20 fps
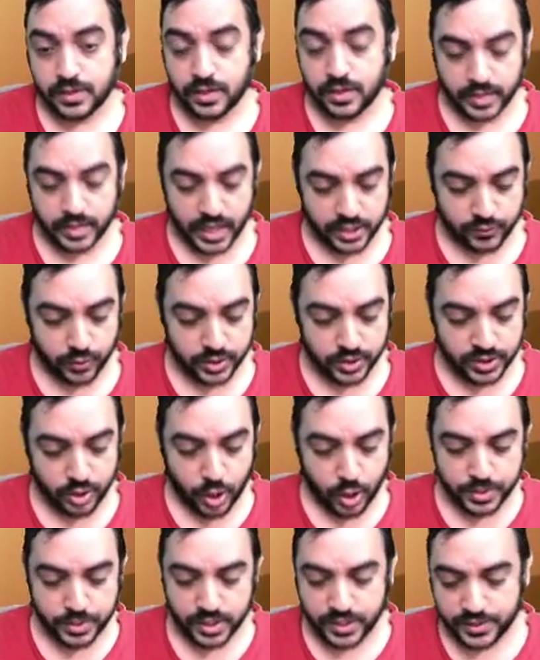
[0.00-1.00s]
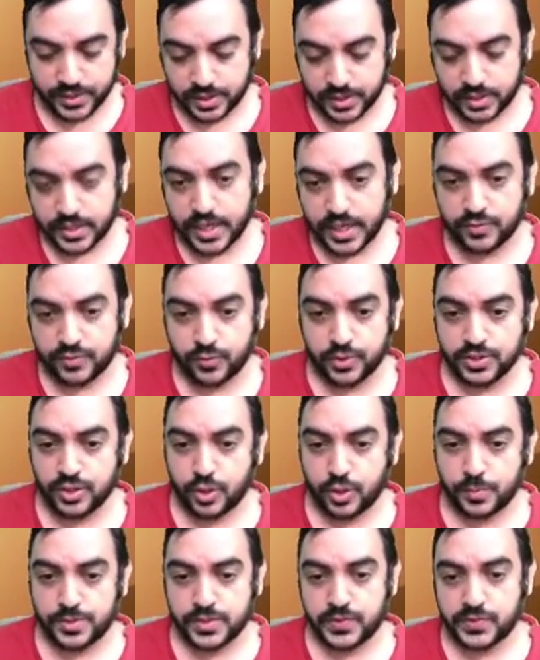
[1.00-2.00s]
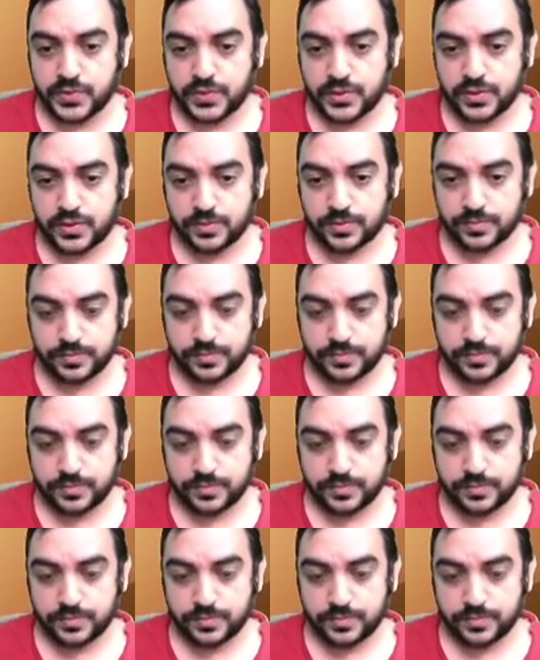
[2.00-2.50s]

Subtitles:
Cash flows in option hedging. Cash flows in options.